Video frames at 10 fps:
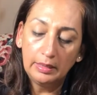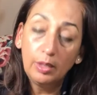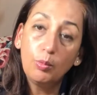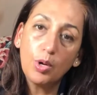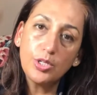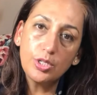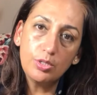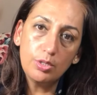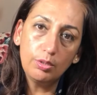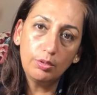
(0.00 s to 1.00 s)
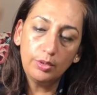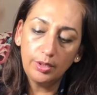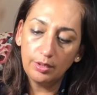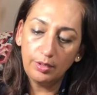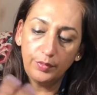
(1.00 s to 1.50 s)
what to do,
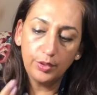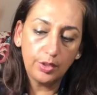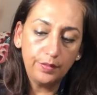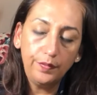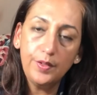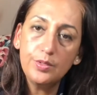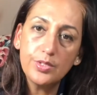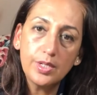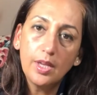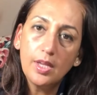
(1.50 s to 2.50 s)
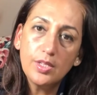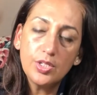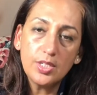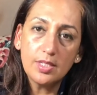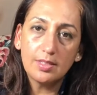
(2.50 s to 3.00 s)
if you're confused,
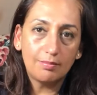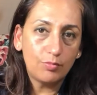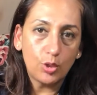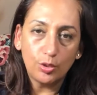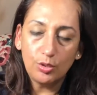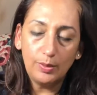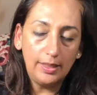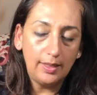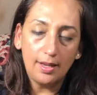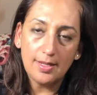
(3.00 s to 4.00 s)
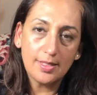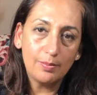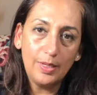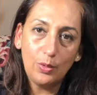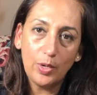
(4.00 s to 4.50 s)
just talk to me, ask
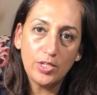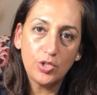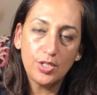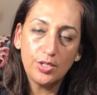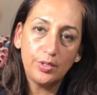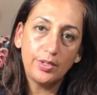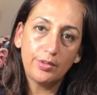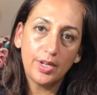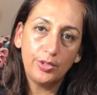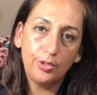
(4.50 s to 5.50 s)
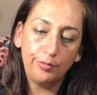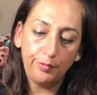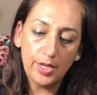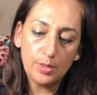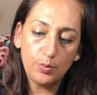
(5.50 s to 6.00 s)
me questions. You can write through
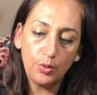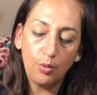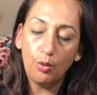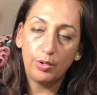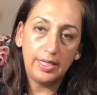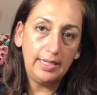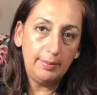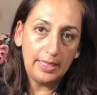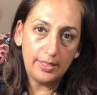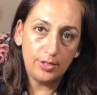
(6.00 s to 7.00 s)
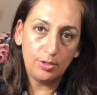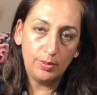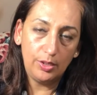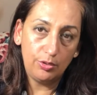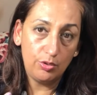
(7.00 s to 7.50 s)
Facebook or email it to
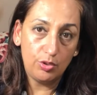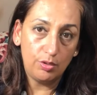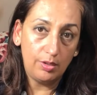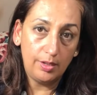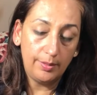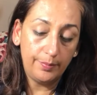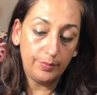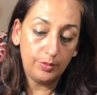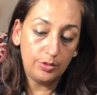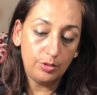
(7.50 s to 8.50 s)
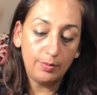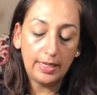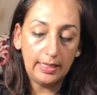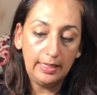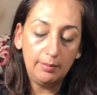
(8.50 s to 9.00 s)
me through to my
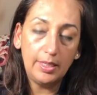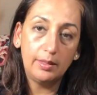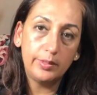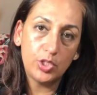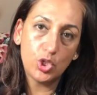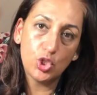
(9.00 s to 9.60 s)
email, which is